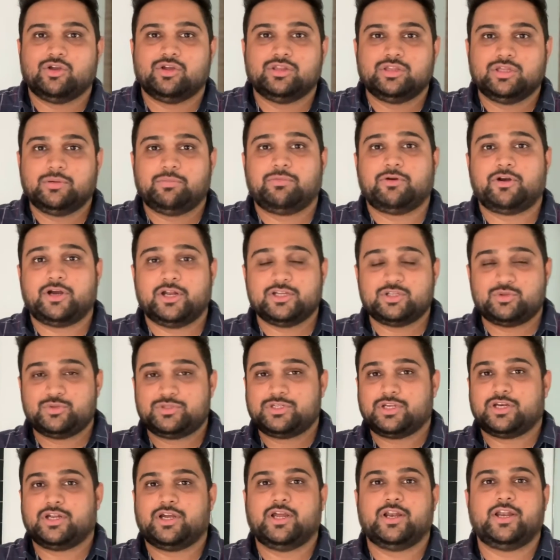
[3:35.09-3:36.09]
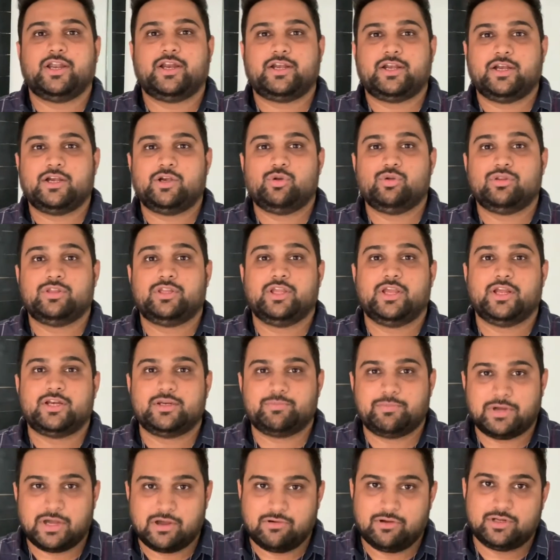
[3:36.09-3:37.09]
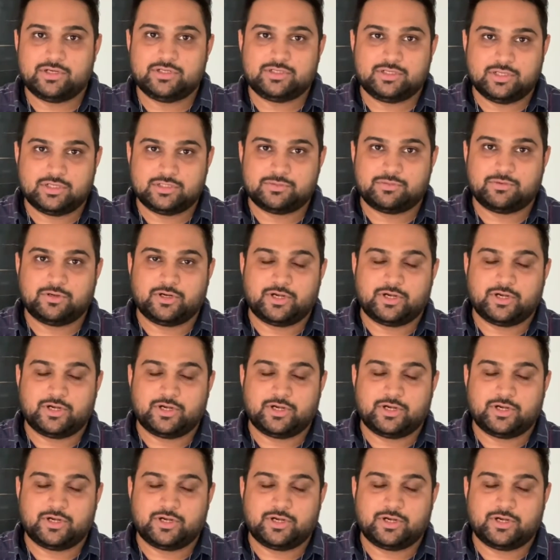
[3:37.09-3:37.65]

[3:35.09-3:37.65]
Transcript: on the products which are connected to their power surge